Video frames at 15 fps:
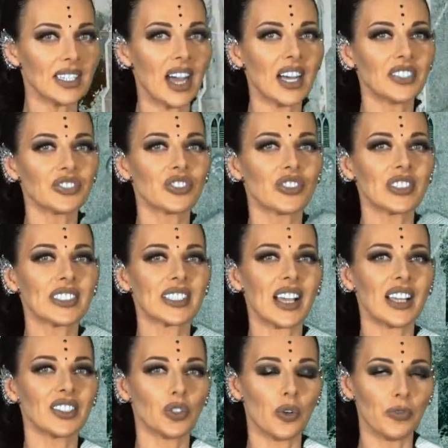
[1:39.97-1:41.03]

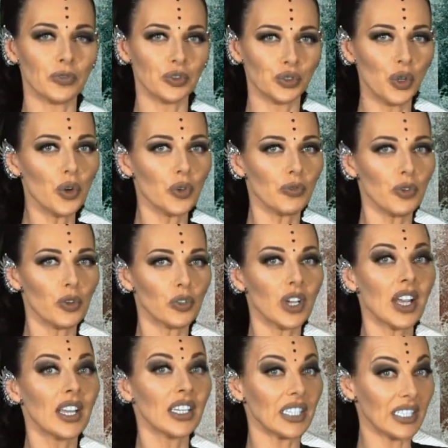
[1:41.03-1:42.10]
countryside of Norfolk,
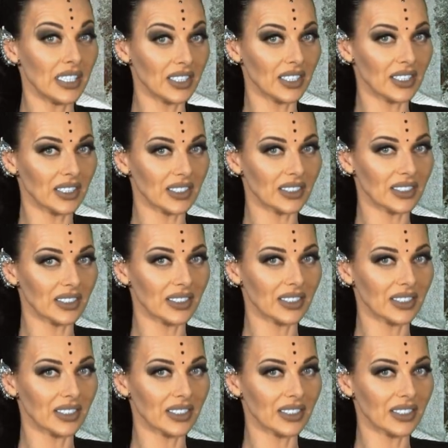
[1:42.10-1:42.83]
England,